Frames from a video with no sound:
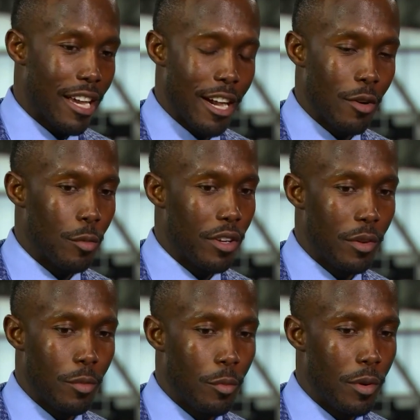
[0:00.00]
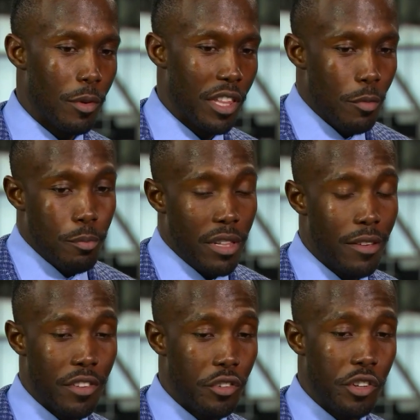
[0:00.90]
Uh, we we really
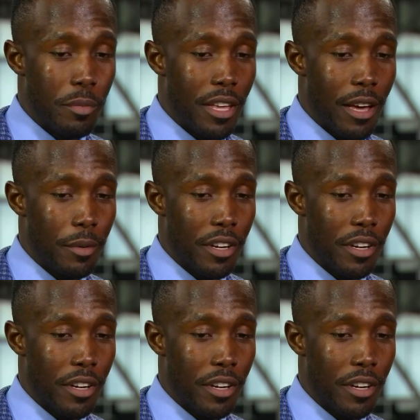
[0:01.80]
believe that you should be able